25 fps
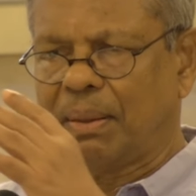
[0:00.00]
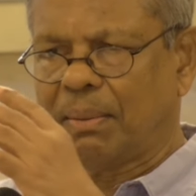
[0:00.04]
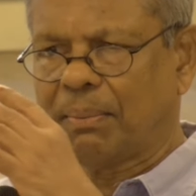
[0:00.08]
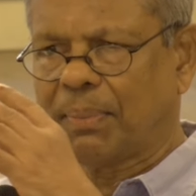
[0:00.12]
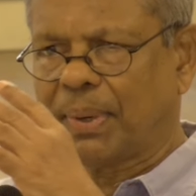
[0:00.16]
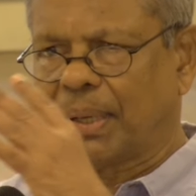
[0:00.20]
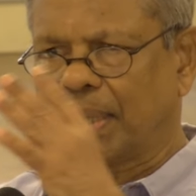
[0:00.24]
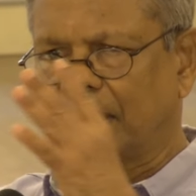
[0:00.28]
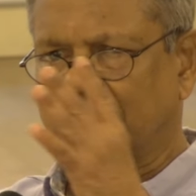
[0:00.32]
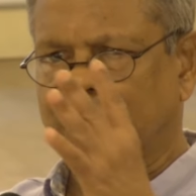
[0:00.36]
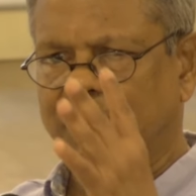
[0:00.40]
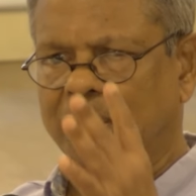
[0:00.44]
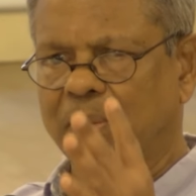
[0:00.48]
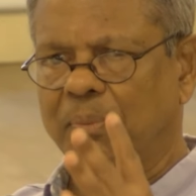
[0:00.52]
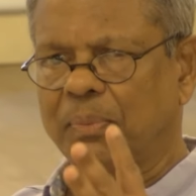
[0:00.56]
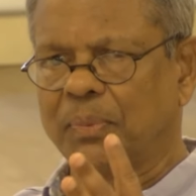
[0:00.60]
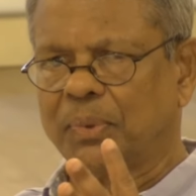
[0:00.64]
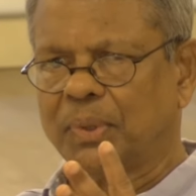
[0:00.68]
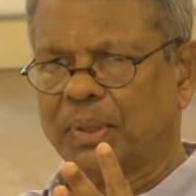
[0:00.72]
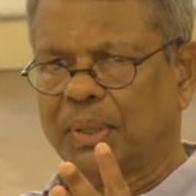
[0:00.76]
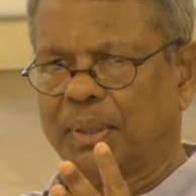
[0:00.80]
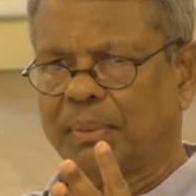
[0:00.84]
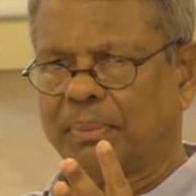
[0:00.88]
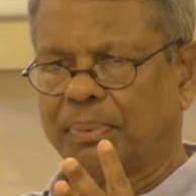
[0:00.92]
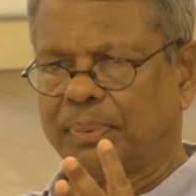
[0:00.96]

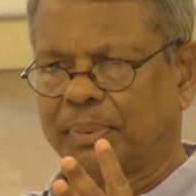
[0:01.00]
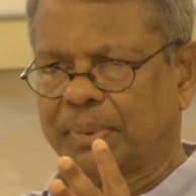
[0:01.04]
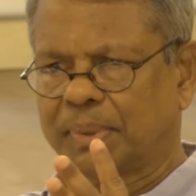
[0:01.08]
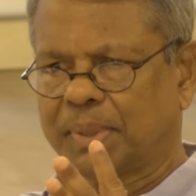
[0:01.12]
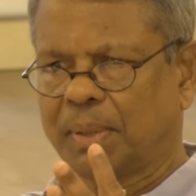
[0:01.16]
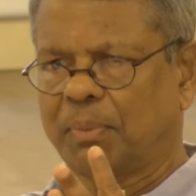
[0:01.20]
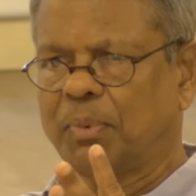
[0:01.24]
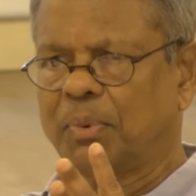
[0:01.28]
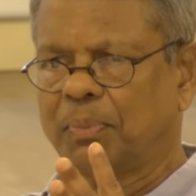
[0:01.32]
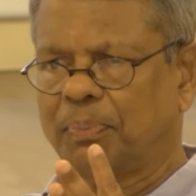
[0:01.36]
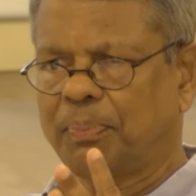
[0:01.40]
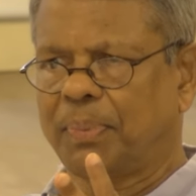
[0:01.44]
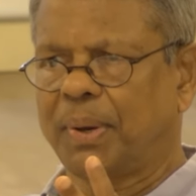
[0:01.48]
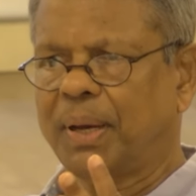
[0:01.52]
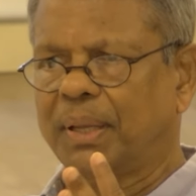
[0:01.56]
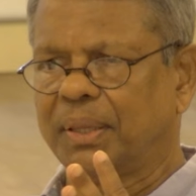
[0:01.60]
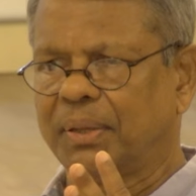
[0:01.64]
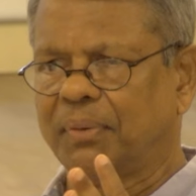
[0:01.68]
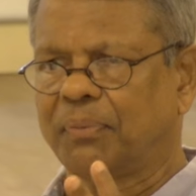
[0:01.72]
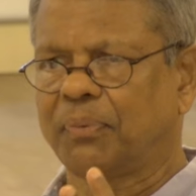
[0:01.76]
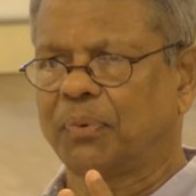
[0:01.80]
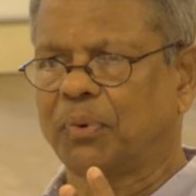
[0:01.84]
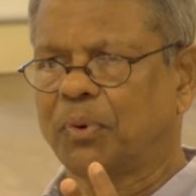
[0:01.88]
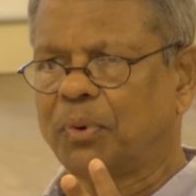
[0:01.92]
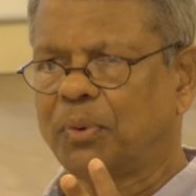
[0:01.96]
Paticcasamuppada, the
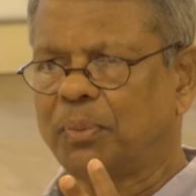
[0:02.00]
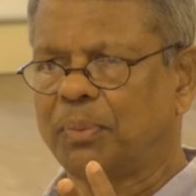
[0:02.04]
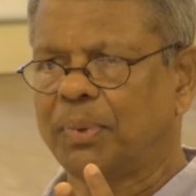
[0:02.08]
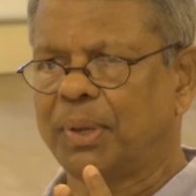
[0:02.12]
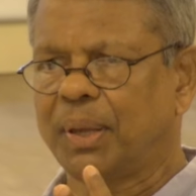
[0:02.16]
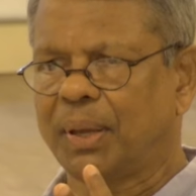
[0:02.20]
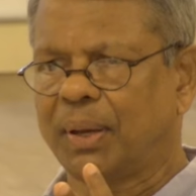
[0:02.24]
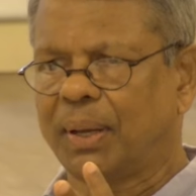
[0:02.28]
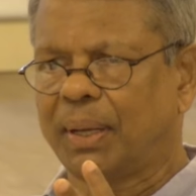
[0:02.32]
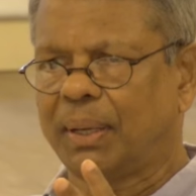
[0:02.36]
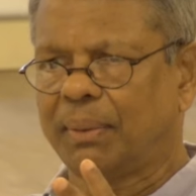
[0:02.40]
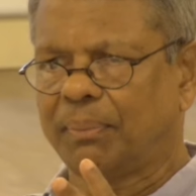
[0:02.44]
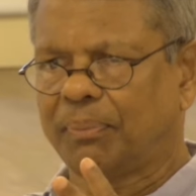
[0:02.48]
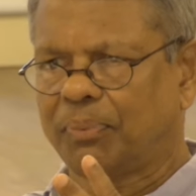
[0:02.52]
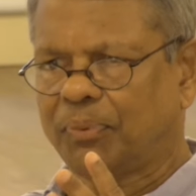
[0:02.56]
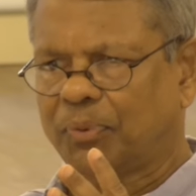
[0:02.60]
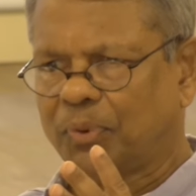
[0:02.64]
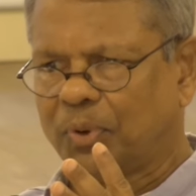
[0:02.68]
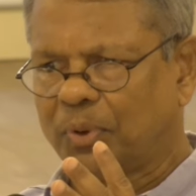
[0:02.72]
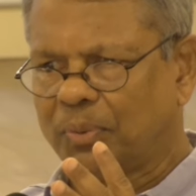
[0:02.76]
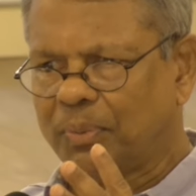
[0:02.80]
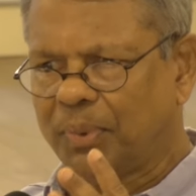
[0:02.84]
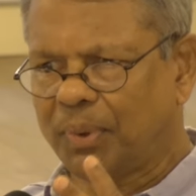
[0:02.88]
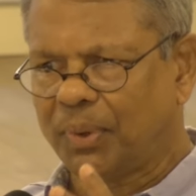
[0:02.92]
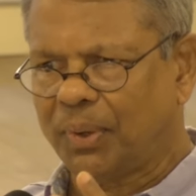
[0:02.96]

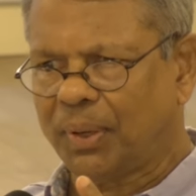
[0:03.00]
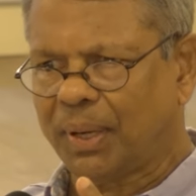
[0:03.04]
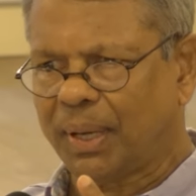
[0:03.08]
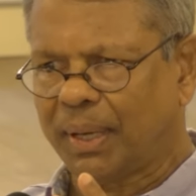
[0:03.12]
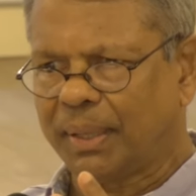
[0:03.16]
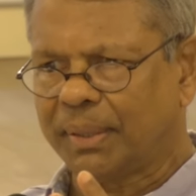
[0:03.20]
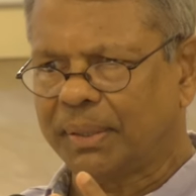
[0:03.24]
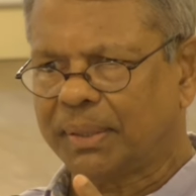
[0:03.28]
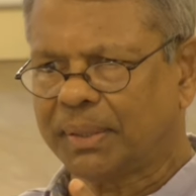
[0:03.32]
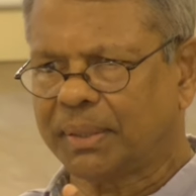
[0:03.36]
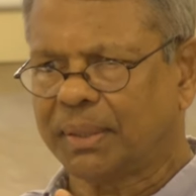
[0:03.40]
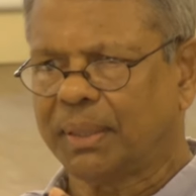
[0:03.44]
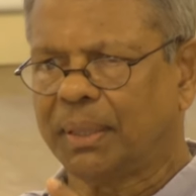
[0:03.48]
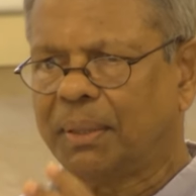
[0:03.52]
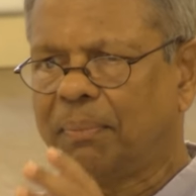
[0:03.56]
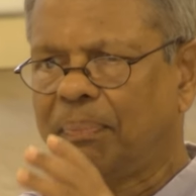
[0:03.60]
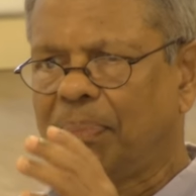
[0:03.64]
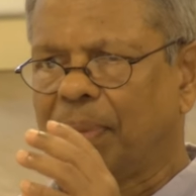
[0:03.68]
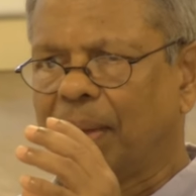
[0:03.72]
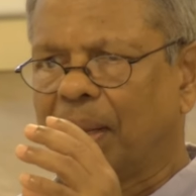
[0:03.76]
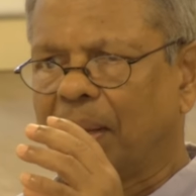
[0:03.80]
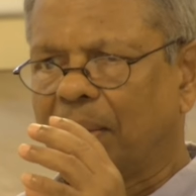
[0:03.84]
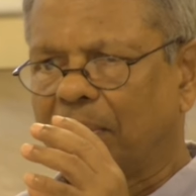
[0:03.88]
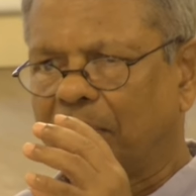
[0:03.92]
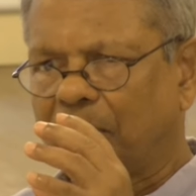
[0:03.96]
formula is the
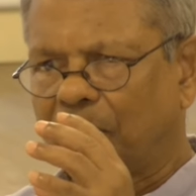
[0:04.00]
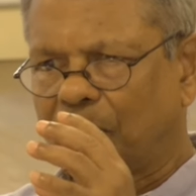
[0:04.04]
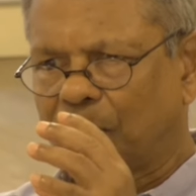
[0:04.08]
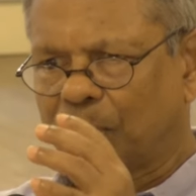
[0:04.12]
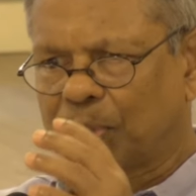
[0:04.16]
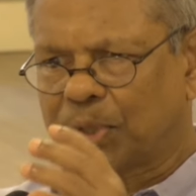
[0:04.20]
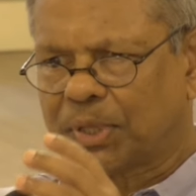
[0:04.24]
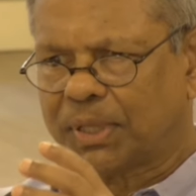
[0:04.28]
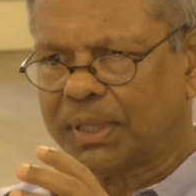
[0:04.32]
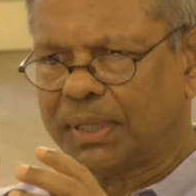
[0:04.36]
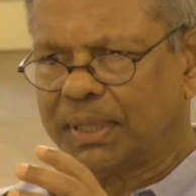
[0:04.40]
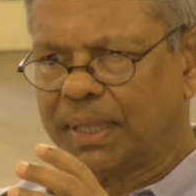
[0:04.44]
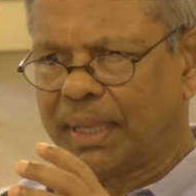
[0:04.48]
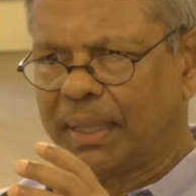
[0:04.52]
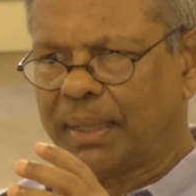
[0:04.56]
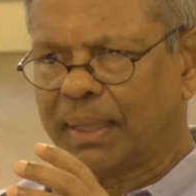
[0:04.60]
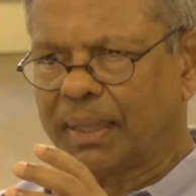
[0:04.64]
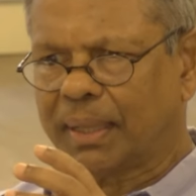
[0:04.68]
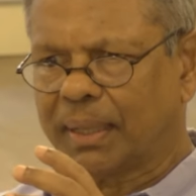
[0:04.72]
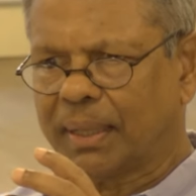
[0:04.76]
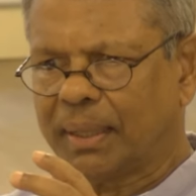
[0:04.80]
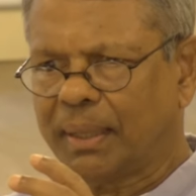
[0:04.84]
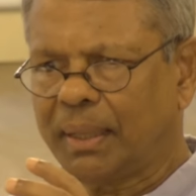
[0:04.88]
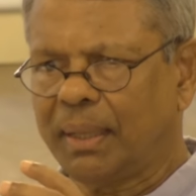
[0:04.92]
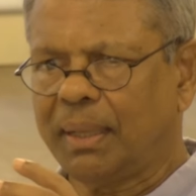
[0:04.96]
most
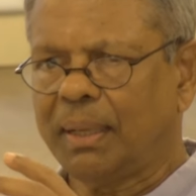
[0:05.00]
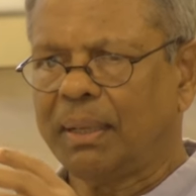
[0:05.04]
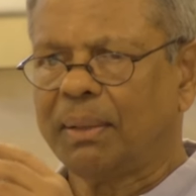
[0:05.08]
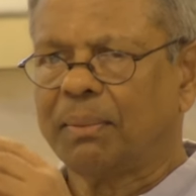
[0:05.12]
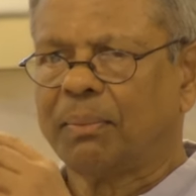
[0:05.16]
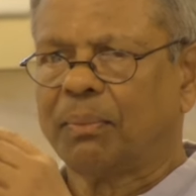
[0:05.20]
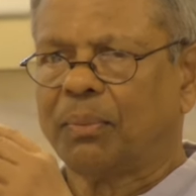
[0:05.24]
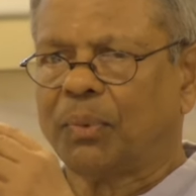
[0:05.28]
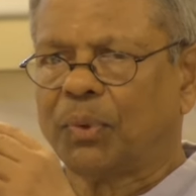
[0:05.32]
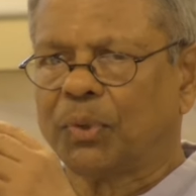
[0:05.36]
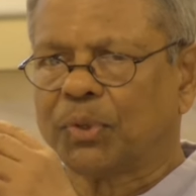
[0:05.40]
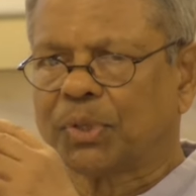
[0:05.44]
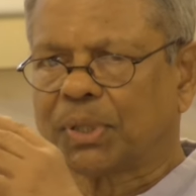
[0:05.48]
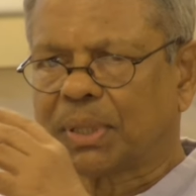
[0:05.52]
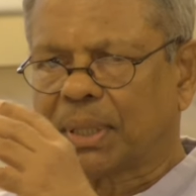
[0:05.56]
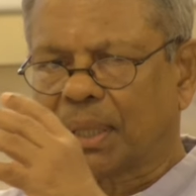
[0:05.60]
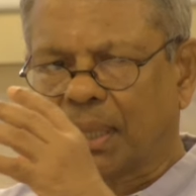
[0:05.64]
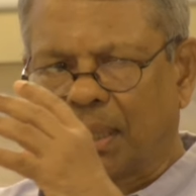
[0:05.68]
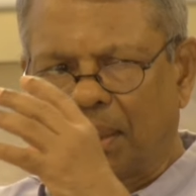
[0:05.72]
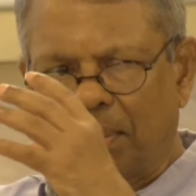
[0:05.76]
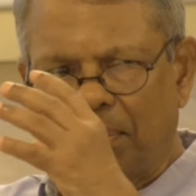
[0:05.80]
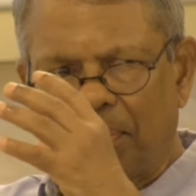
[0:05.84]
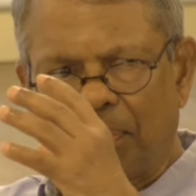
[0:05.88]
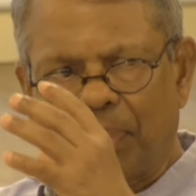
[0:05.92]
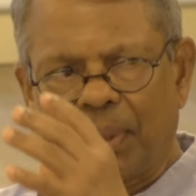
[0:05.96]
general, most
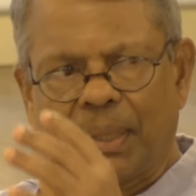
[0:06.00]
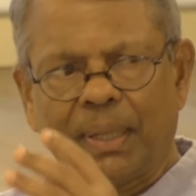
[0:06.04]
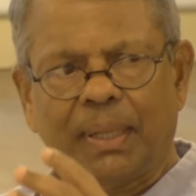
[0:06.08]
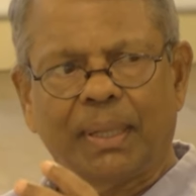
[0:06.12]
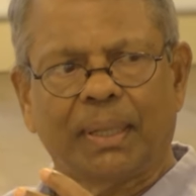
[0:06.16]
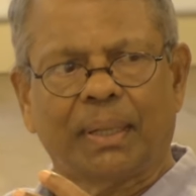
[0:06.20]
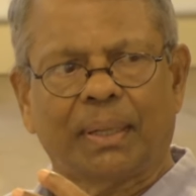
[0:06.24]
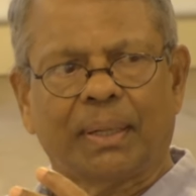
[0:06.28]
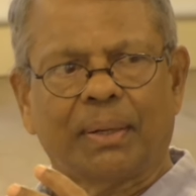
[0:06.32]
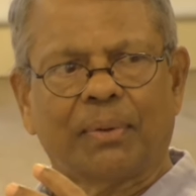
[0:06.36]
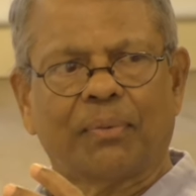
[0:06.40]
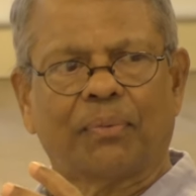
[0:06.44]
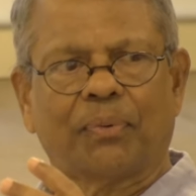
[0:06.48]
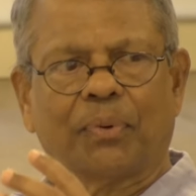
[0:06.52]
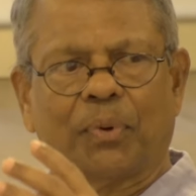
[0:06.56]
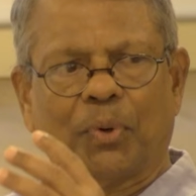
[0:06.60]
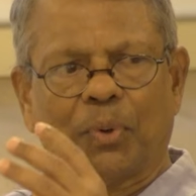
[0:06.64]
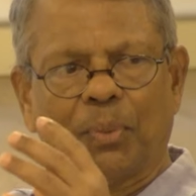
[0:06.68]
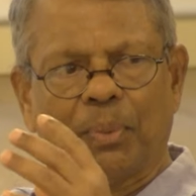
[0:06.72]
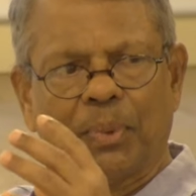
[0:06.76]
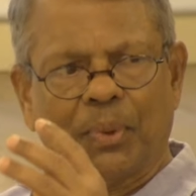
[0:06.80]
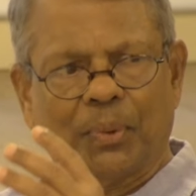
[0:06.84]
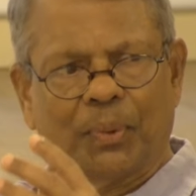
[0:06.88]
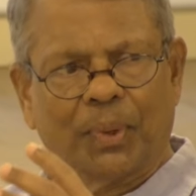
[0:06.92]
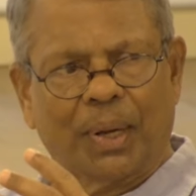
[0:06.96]
complete
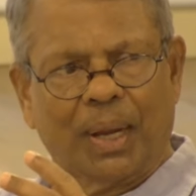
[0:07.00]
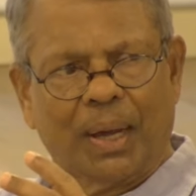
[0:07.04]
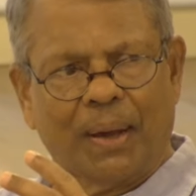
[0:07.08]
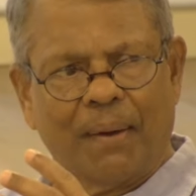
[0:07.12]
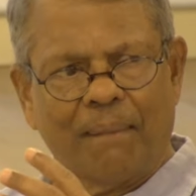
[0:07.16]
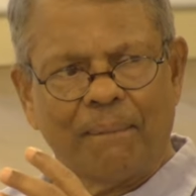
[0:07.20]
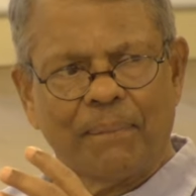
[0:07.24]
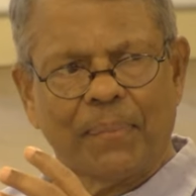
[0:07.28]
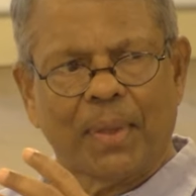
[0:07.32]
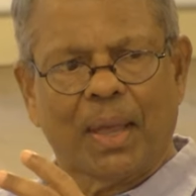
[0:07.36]
formula.